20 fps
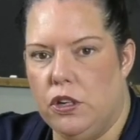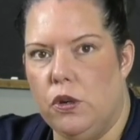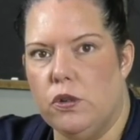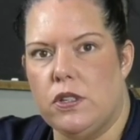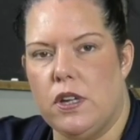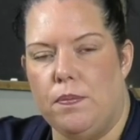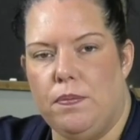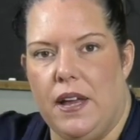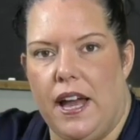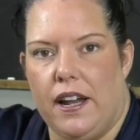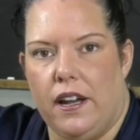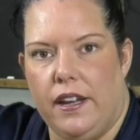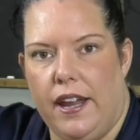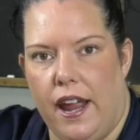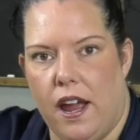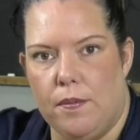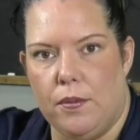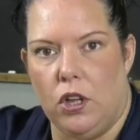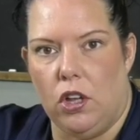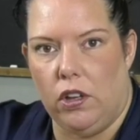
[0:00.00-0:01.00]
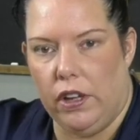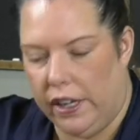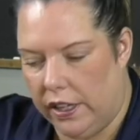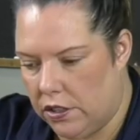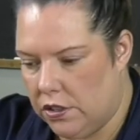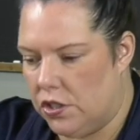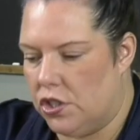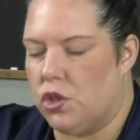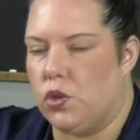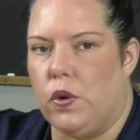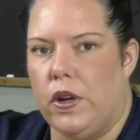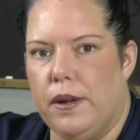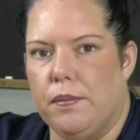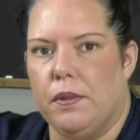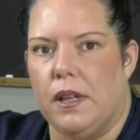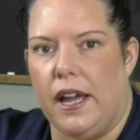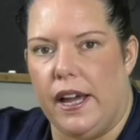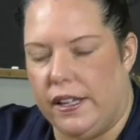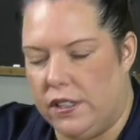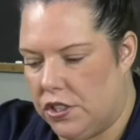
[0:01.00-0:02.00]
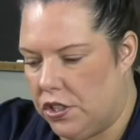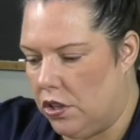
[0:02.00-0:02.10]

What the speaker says: Use up that enamel and streamline.